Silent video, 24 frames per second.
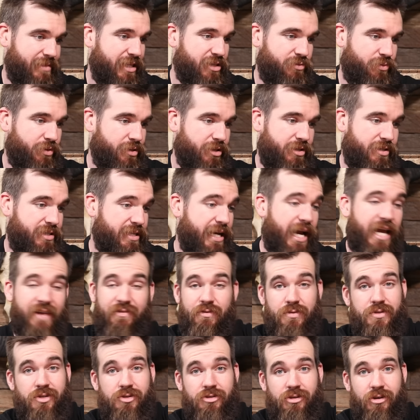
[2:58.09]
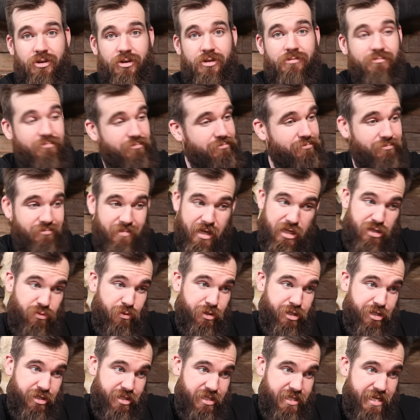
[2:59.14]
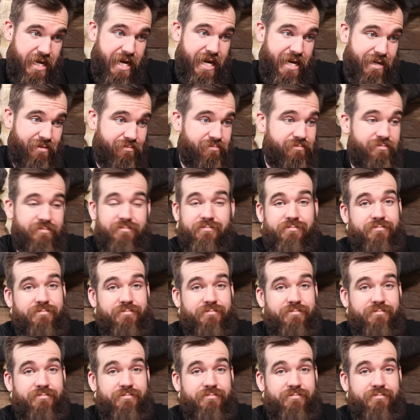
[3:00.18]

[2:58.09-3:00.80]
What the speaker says: That's what you'd say if it was a dude. That's what you'd say.